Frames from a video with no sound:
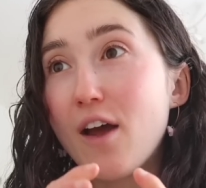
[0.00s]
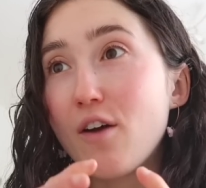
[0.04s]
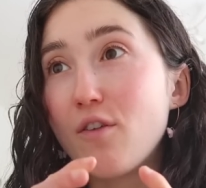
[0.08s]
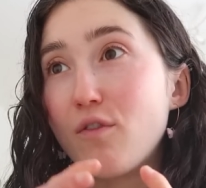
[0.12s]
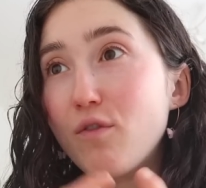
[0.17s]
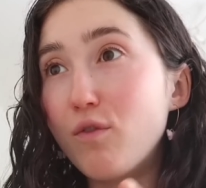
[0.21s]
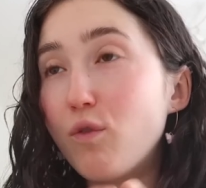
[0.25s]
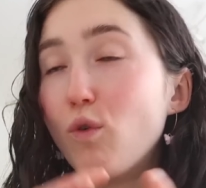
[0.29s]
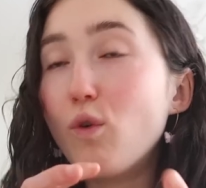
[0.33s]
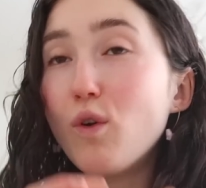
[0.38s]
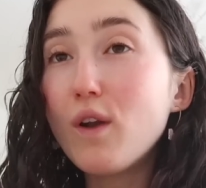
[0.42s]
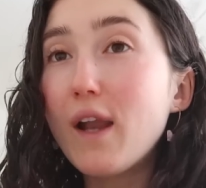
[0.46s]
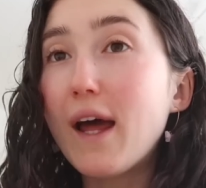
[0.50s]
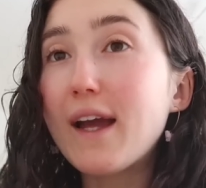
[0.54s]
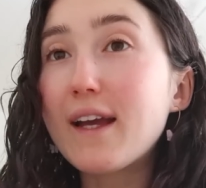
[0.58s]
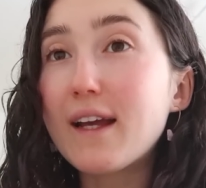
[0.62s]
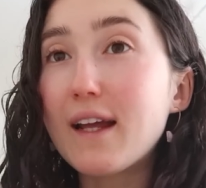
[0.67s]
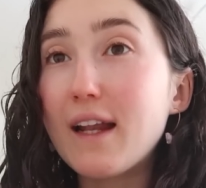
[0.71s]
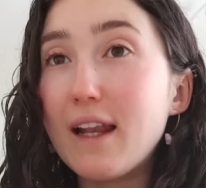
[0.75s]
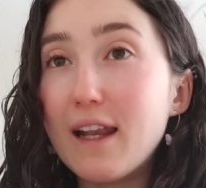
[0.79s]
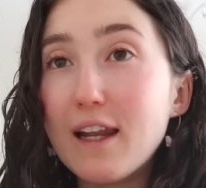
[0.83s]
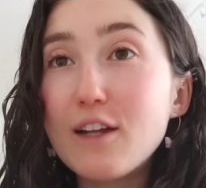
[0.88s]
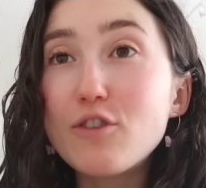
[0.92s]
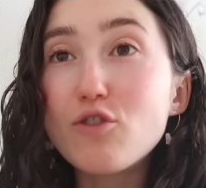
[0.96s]
for
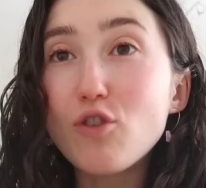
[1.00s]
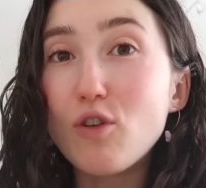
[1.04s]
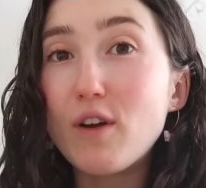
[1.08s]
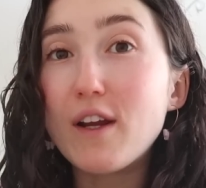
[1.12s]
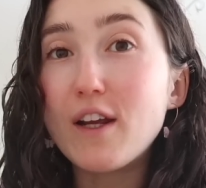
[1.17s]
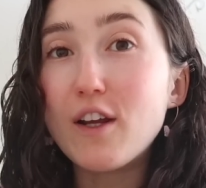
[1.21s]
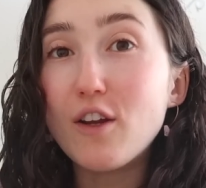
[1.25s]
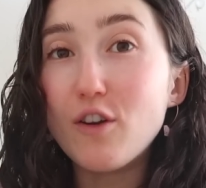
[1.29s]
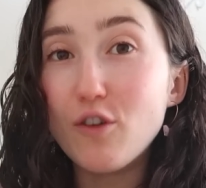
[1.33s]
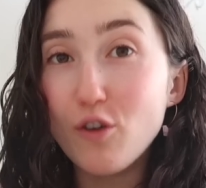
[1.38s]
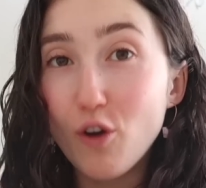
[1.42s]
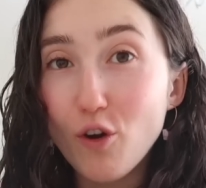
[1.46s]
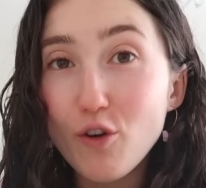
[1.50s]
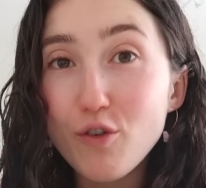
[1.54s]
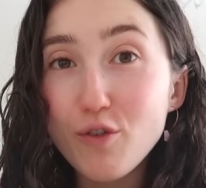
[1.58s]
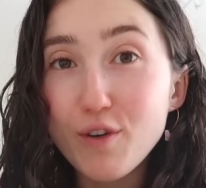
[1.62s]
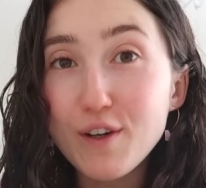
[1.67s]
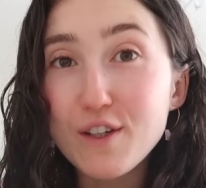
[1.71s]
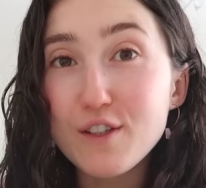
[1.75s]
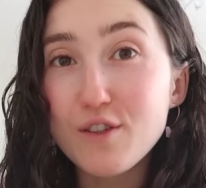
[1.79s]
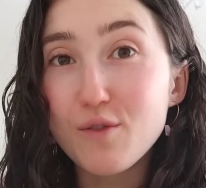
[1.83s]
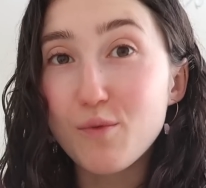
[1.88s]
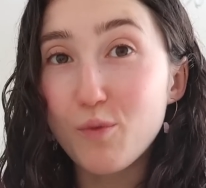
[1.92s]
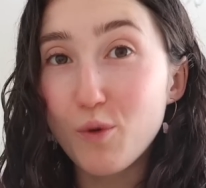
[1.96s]
like literally no
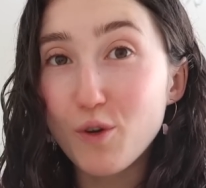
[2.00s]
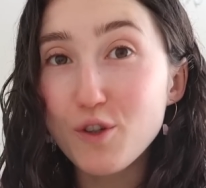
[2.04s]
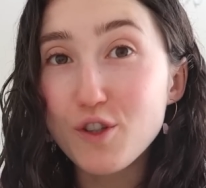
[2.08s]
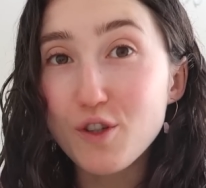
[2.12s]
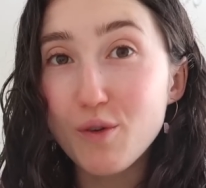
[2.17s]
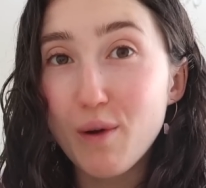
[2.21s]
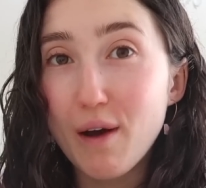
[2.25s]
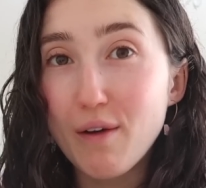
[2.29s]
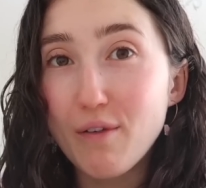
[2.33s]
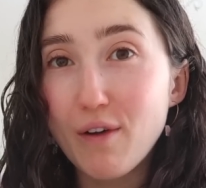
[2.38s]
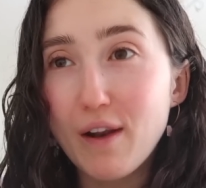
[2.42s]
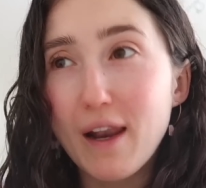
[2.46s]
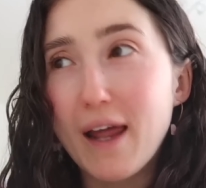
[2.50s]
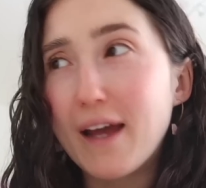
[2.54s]
reason whatsoever.